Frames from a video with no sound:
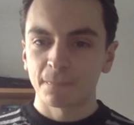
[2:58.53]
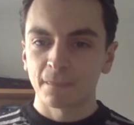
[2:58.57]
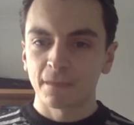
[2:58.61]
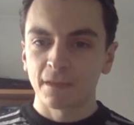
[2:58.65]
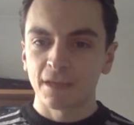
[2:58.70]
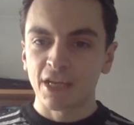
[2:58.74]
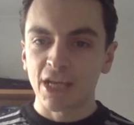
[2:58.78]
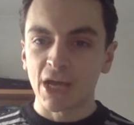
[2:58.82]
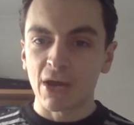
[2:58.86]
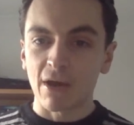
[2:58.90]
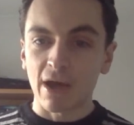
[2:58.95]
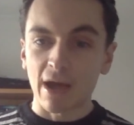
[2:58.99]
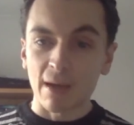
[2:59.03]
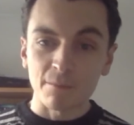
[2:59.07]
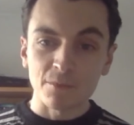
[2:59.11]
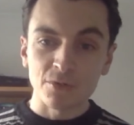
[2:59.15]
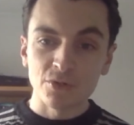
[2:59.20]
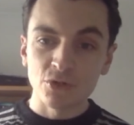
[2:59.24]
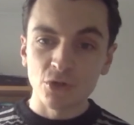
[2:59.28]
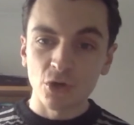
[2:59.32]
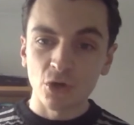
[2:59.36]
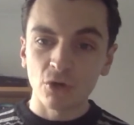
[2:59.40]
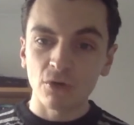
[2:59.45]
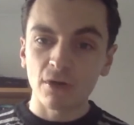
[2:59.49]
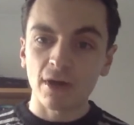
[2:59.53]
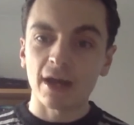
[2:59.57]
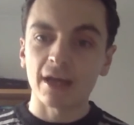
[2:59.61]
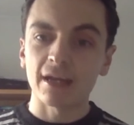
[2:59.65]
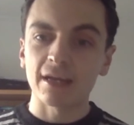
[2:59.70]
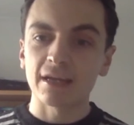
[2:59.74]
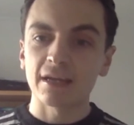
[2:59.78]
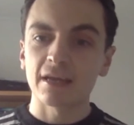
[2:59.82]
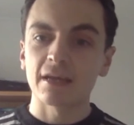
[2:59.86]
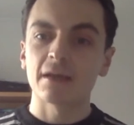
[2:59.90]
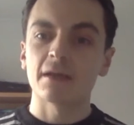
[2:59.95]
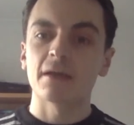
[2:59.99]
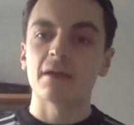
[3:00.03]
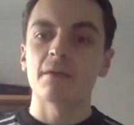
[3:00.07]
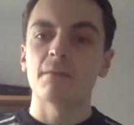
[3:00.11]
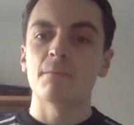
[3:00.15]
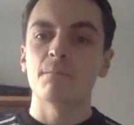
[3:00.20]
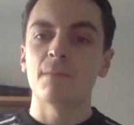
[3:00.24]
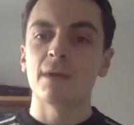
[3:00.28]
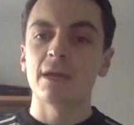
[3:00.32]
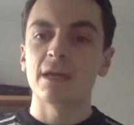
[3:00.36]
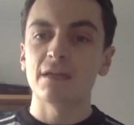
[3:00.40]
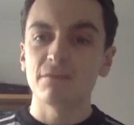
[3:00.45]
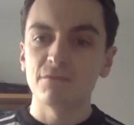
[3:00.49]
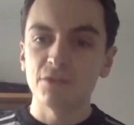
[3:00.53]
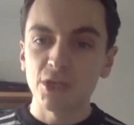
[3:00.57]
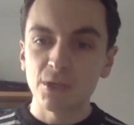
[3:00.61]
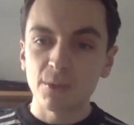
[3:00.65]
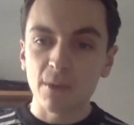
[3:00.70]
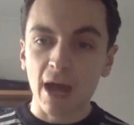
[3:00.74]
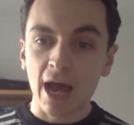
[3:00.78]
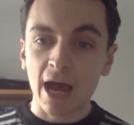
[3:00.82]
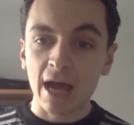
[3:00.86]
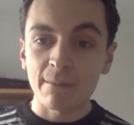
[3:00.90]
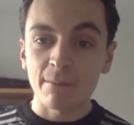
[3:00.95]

Now, I'm sure like many of you, I'm